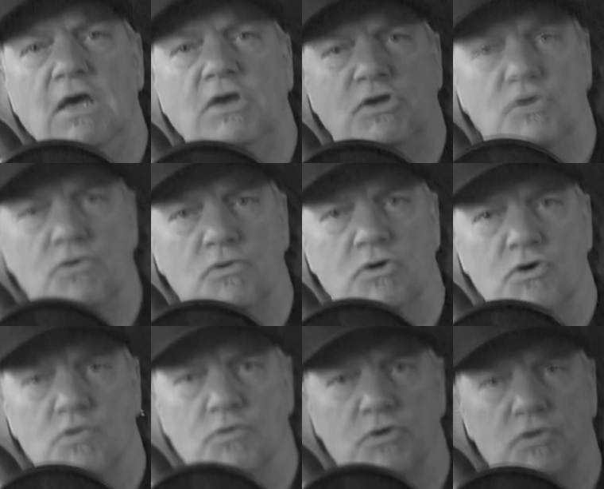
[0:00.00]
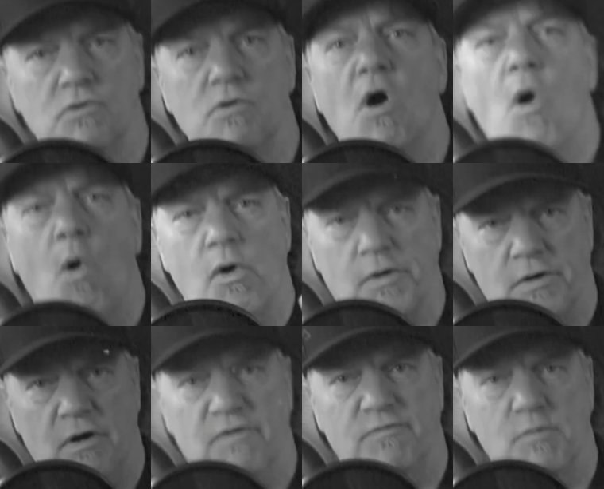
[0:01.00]
EQ Guru
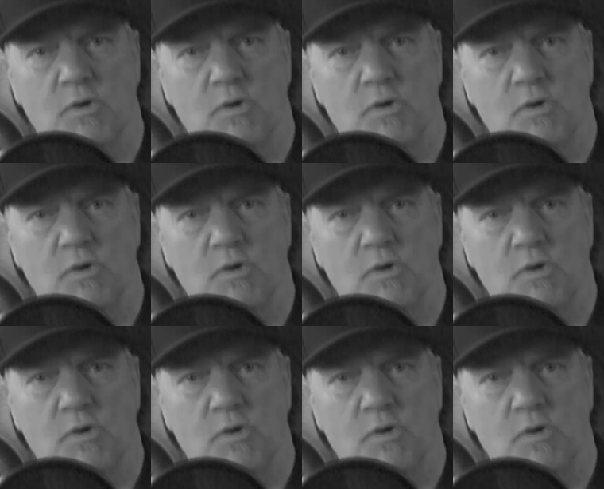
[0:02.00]
Order of